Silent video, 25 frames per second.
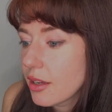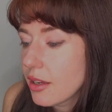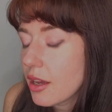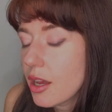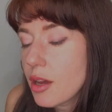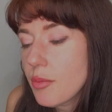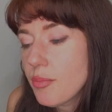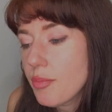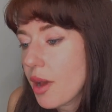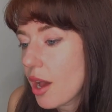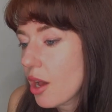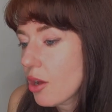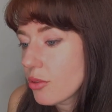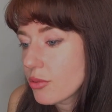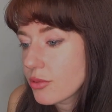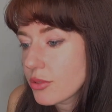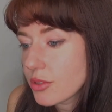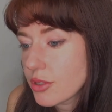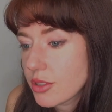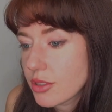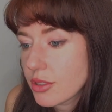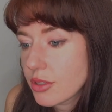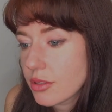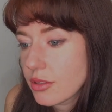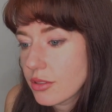about
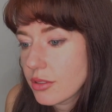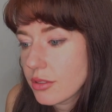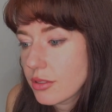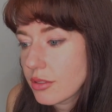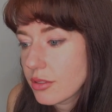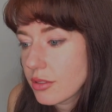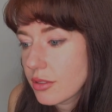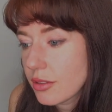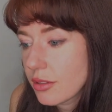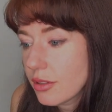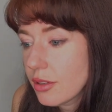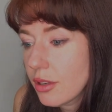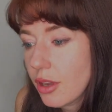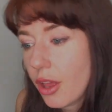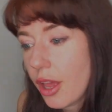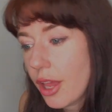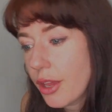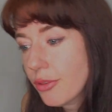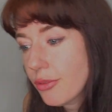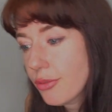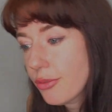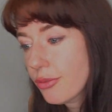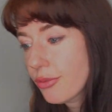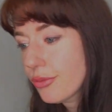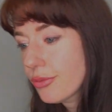
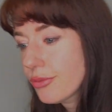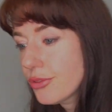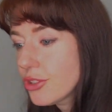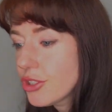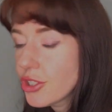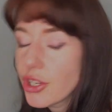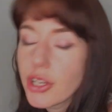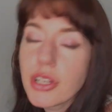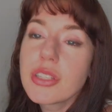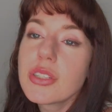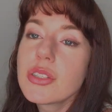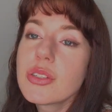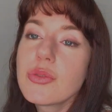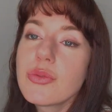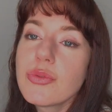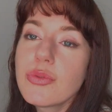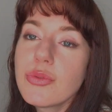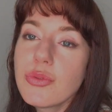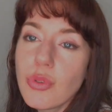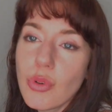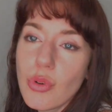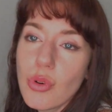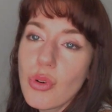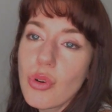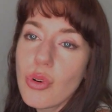life just
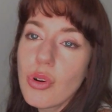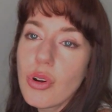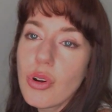for